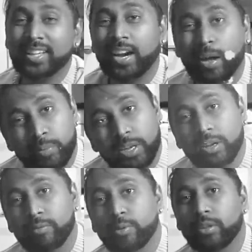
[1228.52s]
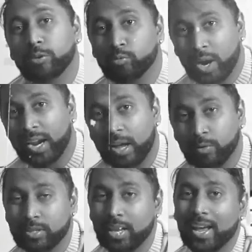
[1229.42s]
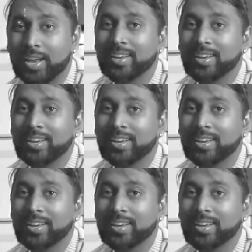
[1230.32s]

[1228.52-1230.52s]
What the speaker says: that I'm in love with is right outside.